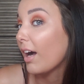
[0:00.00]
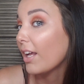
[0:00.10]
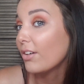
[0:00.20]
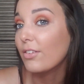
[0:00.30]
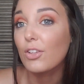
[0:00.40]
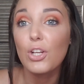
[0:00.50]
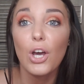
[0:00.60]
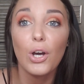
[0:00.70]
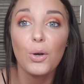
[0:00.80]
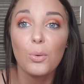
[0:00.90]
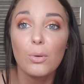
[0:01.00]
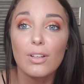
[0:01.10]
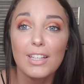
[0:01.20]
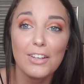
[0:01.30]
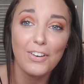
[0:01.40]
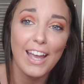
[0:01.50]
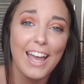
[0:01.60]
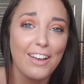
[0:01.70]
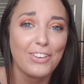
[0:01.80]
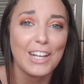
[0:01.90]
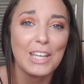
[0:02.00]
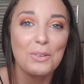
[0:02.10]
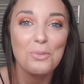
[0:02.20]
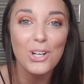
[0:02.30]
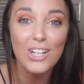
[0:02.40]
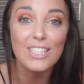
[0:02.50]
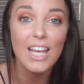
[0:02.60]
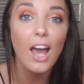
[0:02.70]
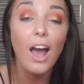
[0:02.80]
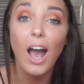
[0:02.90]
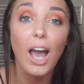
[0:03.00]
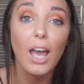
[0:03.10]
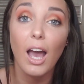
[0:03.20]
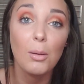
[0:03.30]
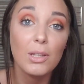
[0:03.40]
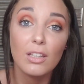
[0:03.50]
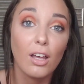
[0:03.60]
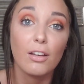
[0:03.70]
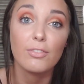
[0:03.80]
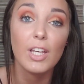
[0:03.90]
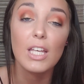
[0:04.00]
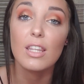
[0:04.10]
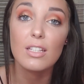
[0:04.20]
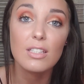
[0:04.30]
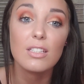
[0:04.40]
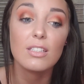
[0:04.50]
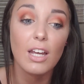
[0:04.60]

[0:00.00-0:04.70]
don't even know if I have any words. I'm in love. This is